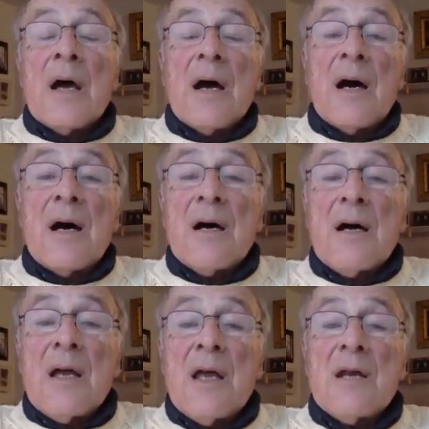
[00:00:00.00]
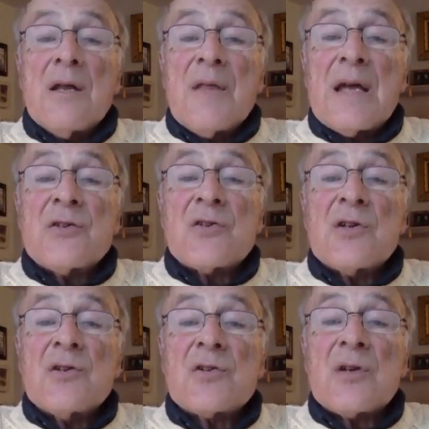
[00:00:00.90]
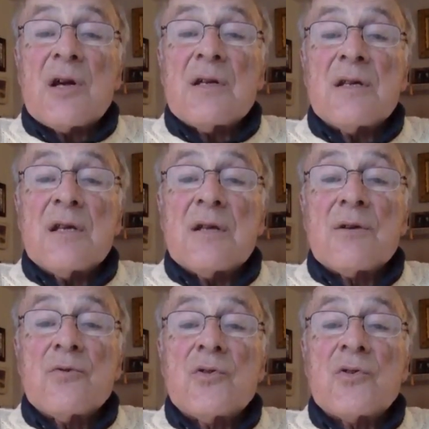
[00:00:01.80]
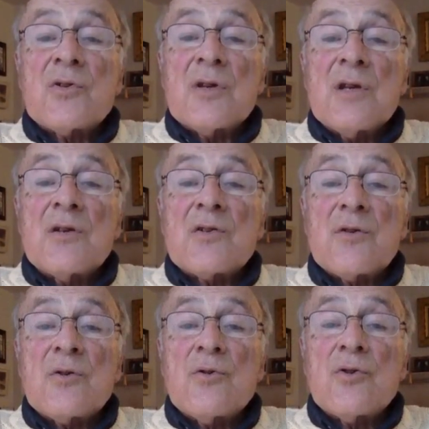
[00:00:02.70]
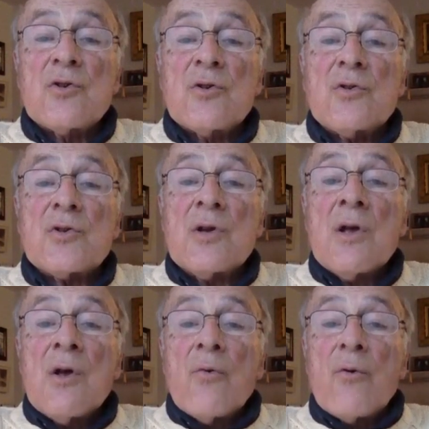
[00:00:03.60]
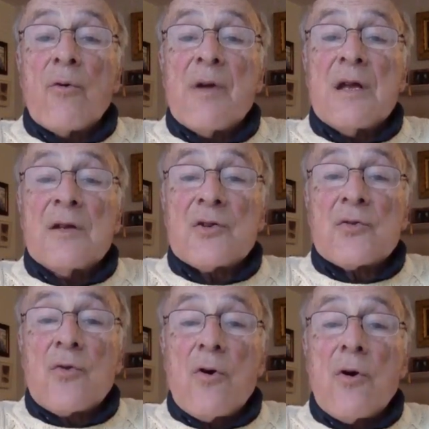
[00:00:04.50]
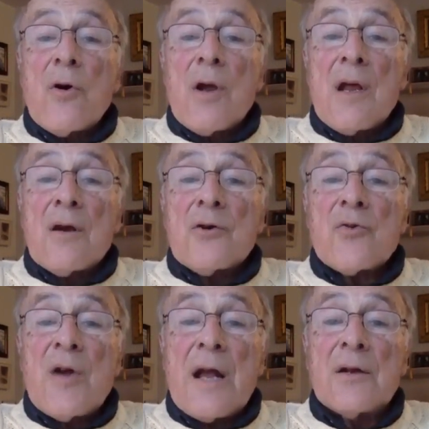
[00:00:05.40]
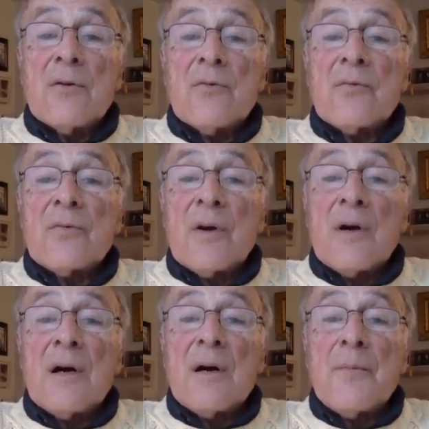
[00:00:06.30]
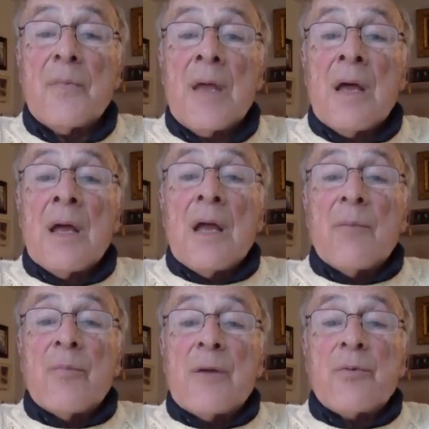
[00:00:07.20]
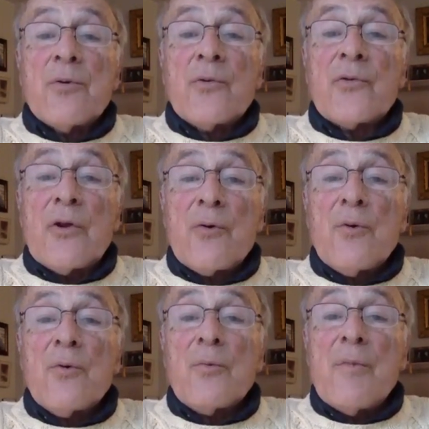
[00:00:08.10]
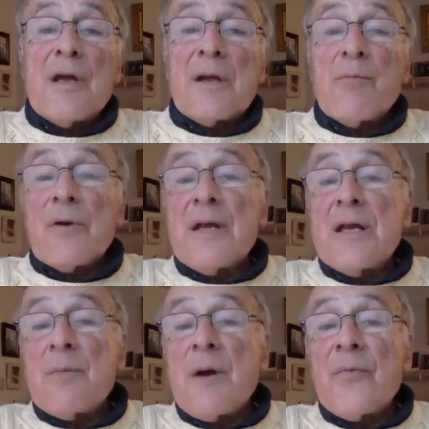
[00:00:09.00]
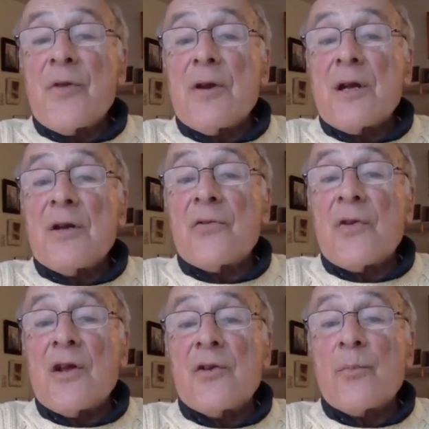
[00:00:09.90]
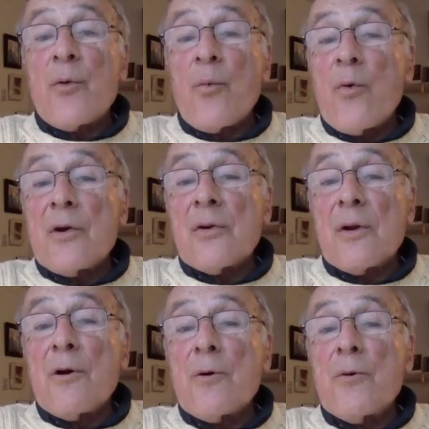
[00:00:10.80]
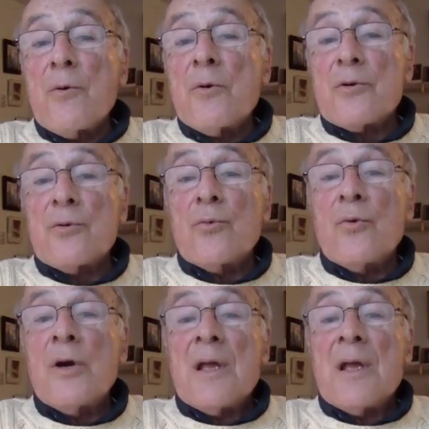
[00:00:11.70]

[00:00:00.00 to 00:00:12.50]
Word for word: Uh, and in that sense, I think those institutions remain strong and attractive. Um, people still may complain about the United States but want to go to